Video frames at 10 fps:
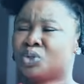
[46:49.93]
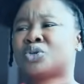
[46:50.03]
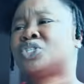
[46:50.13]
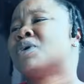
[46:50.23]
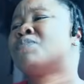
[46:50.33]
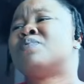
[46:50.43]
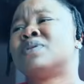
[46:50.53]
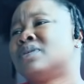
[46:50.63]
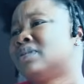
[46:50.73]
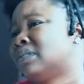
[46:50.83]
Dozie,
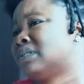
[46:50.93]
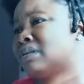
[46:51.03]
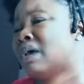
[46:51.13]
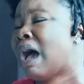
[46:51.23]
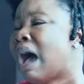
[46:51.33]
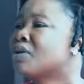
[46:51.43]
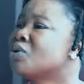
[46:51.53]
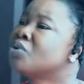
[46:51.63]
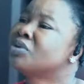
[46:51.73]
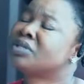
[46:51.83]
please. I
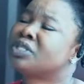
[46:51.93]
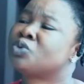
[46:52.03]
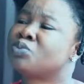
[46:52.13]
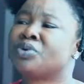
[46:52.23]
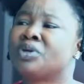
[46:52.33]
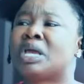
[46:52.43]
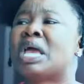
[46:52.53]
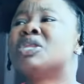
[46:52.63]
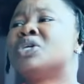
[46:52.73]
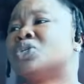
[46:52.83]
don't want this to bring
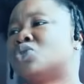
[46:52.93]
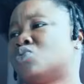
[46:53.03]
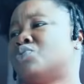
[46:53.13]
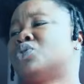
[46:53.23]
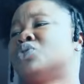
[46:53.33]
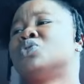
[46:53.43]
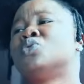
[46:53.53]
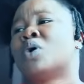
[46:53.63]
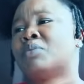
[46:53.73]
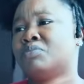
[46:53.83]
any issue between
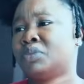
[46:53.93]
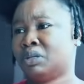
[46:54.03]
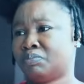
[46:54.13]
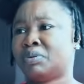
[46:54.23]
you and me.